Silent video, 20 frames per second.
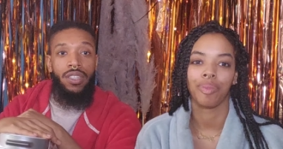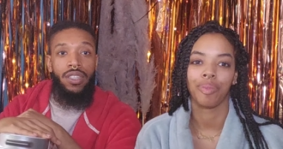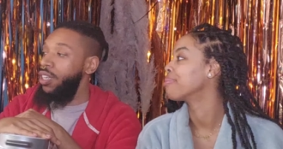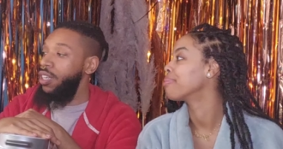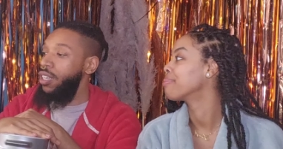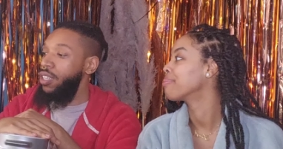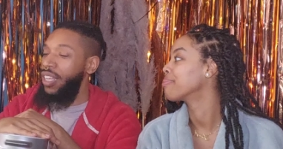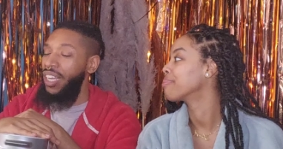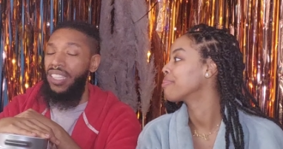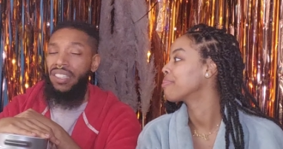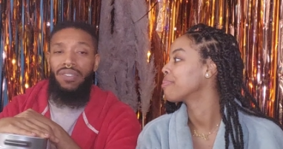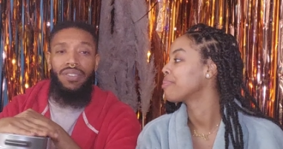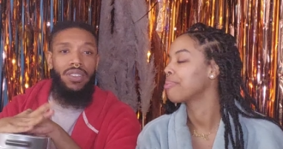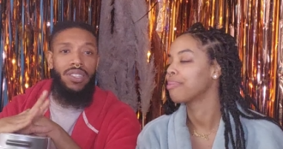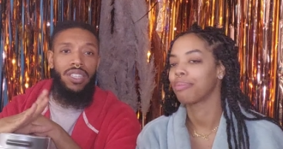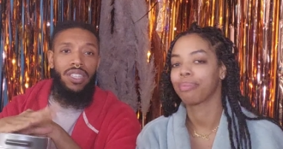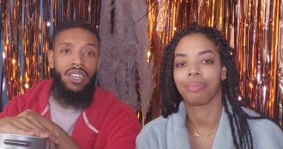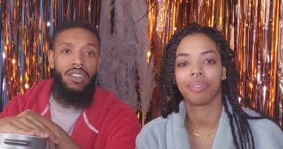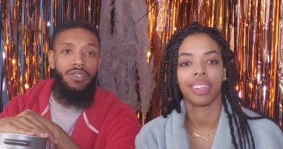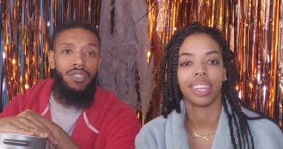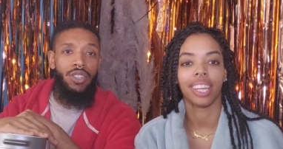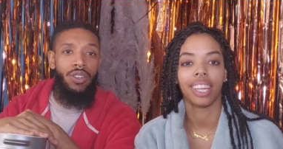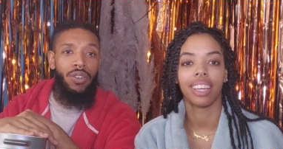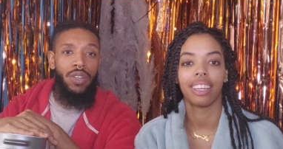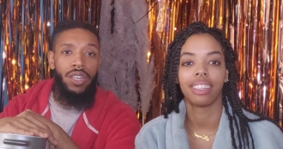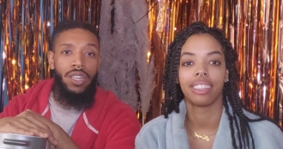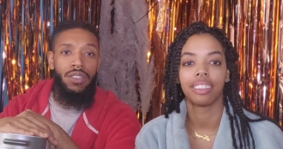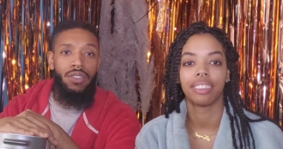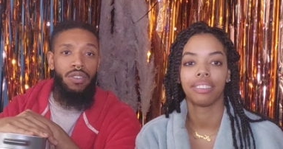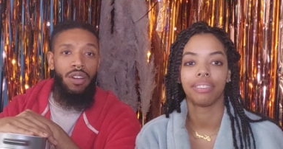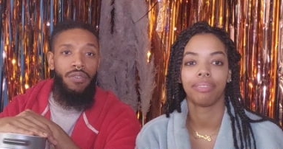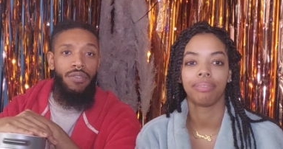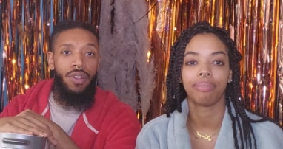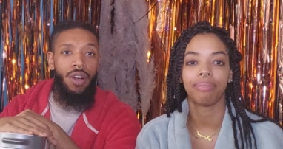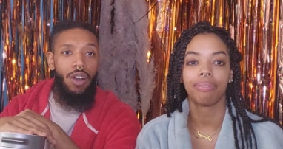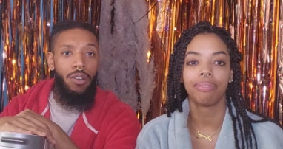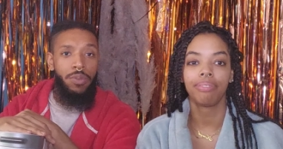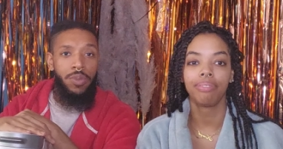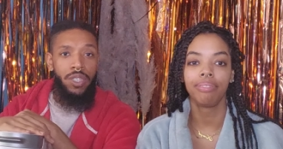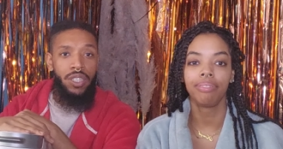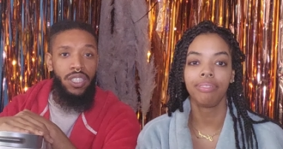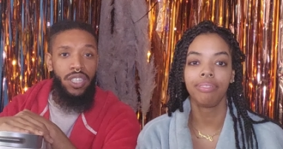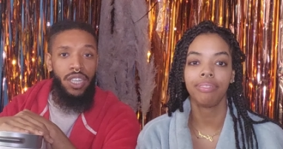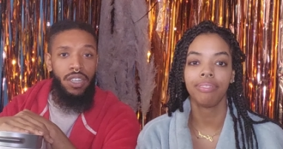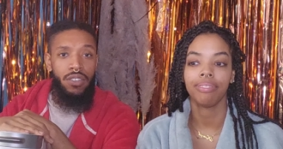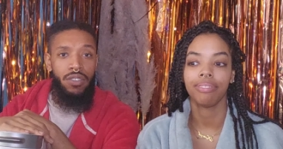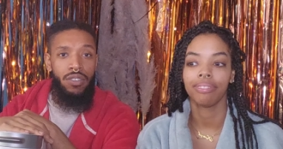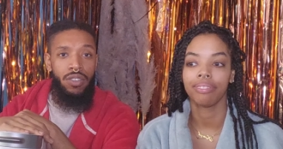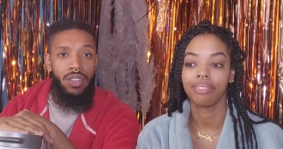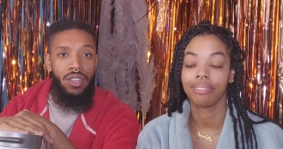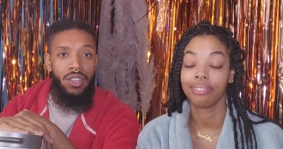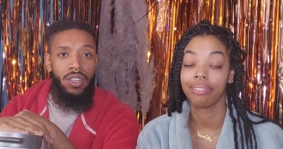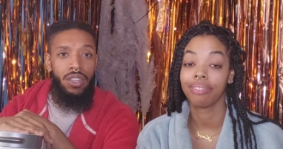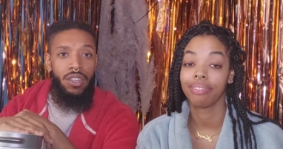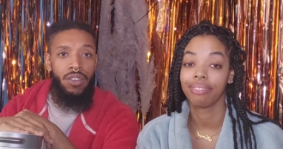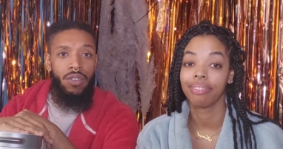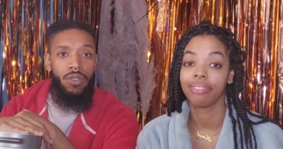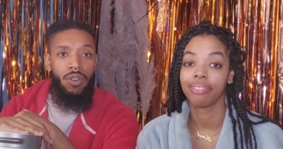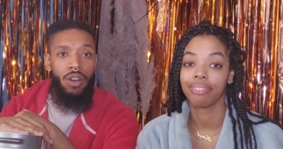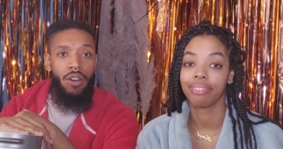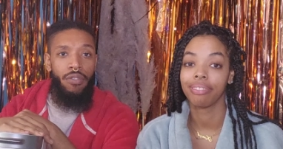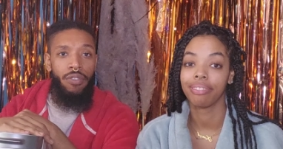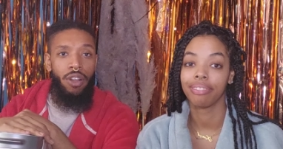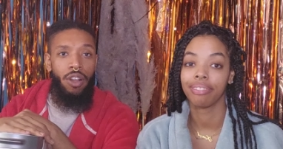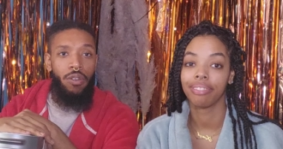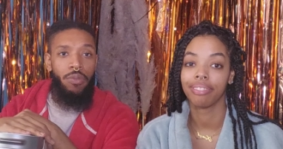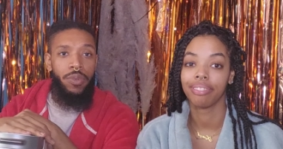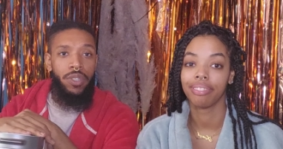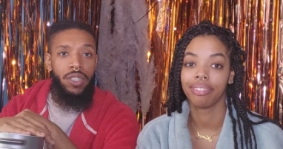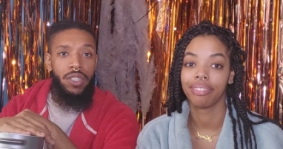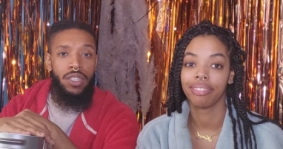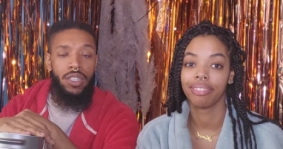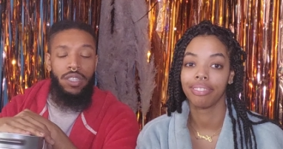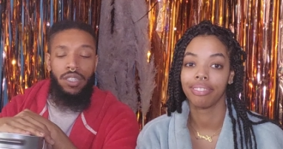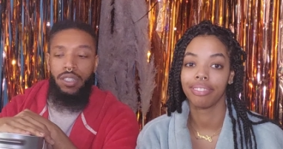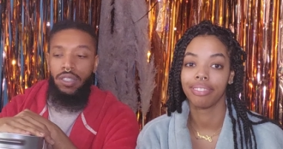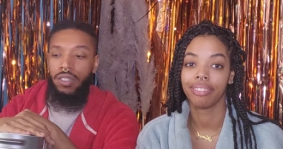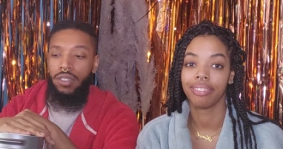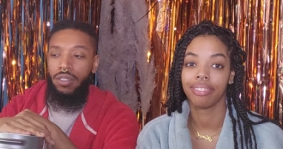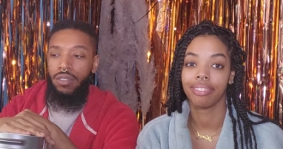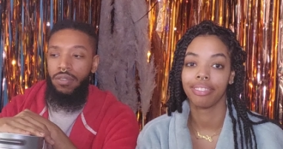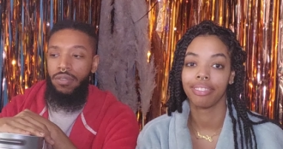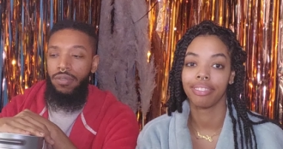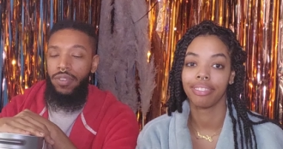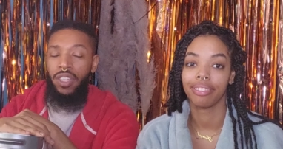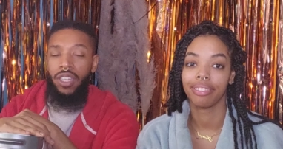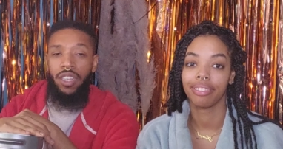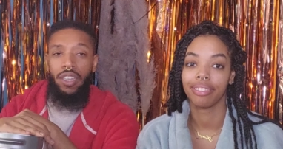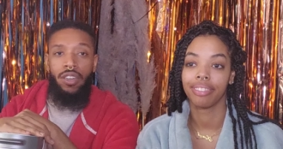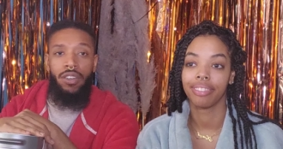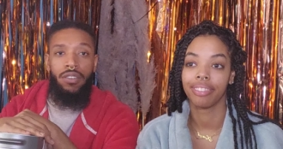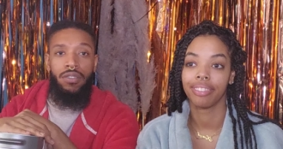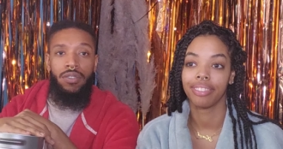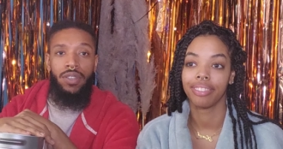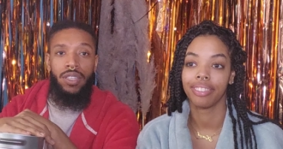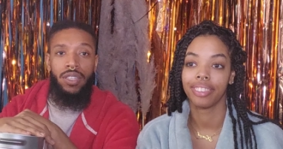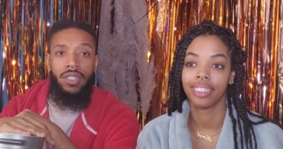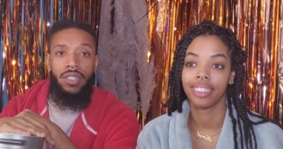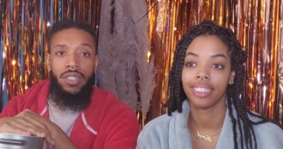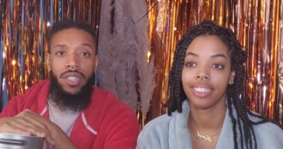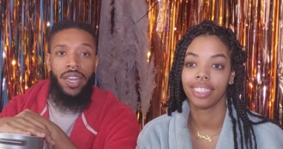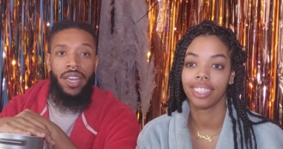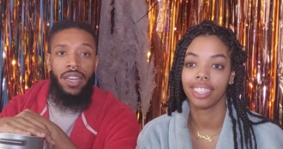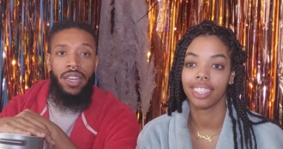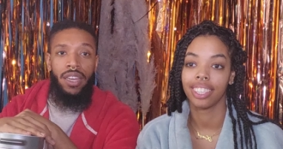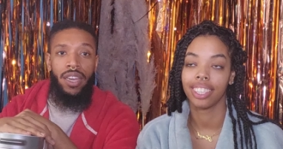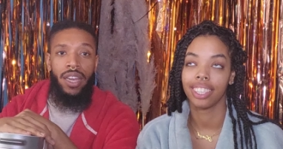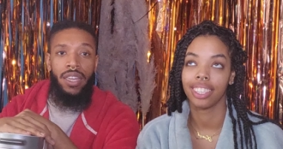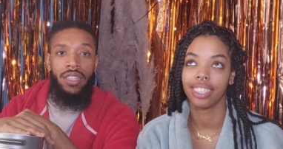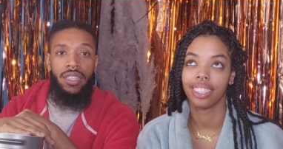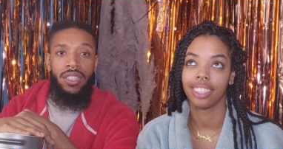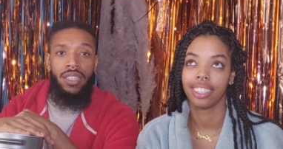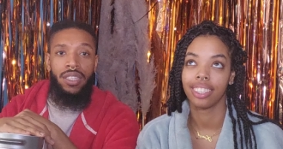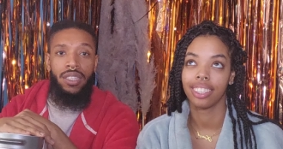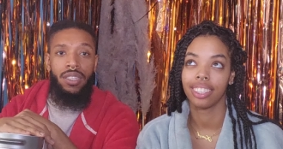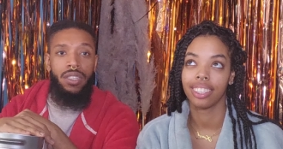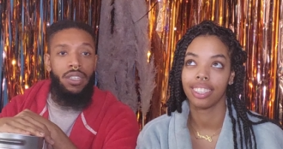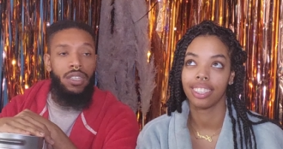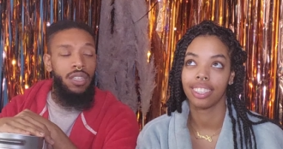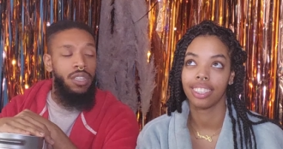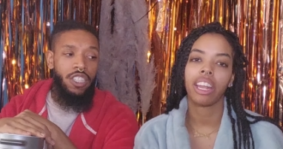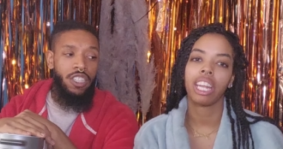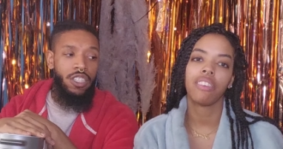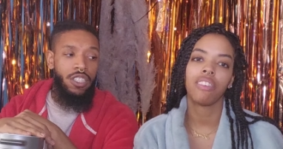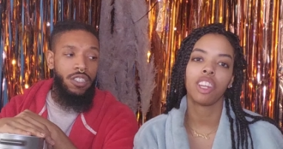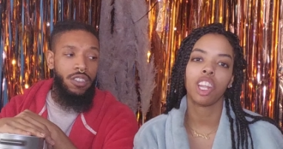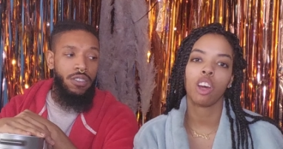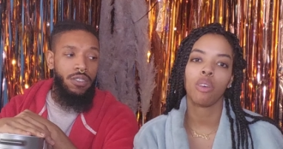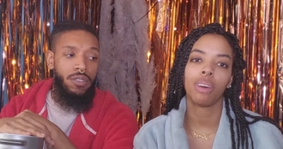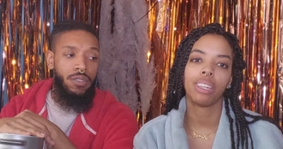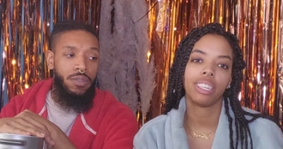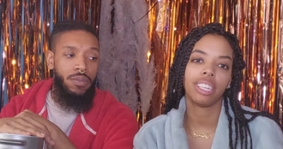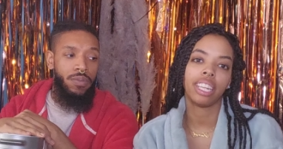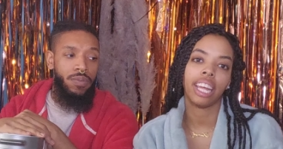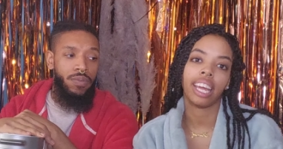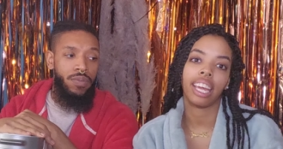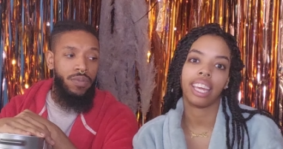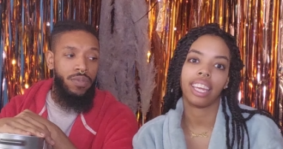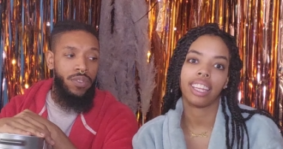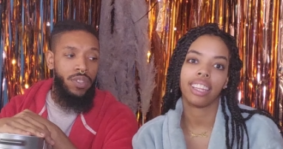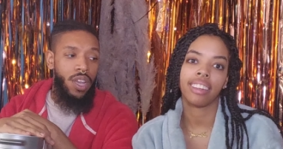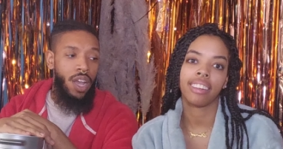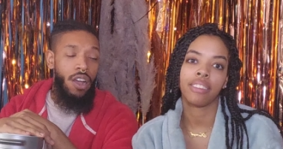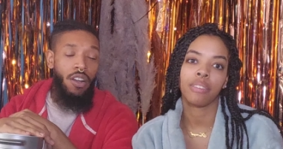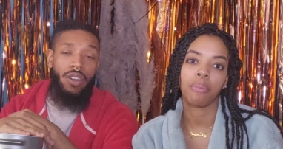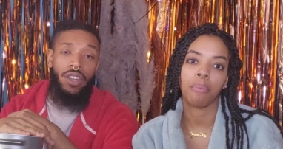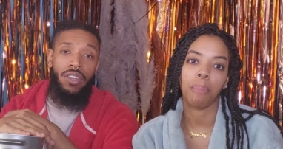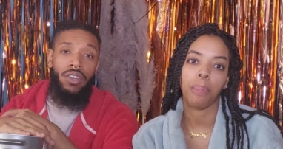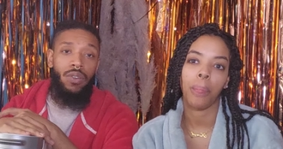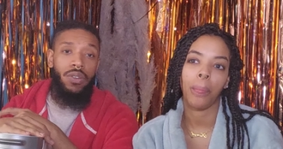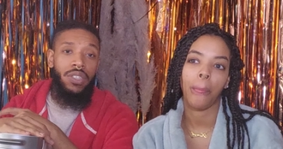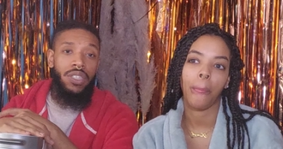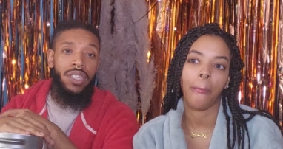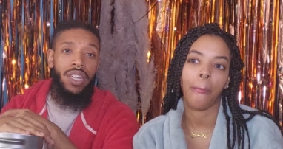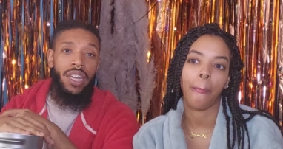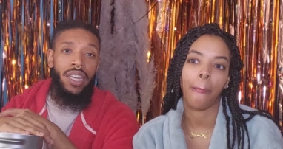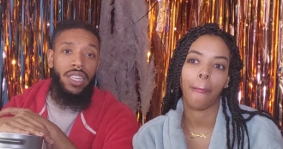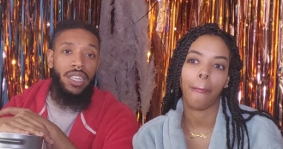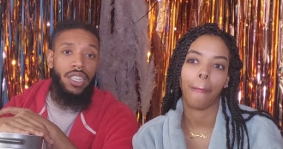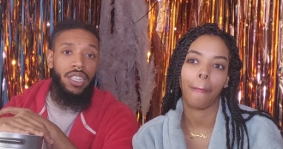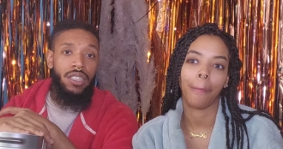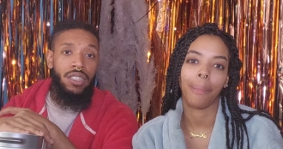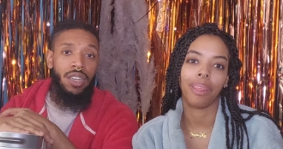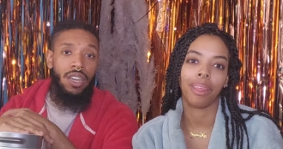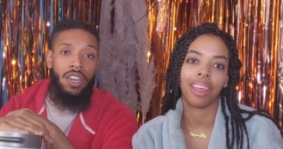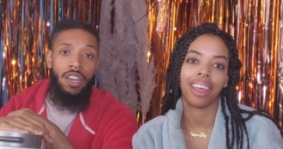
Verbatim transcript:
Speaker 1: Thanks for, you know, tuning in to our Vlogmas channel or our Vlogmas uh, video. This is day 18.
Speaker 2: I don't even know what today is. I don't even know what
Speaker 1: today is.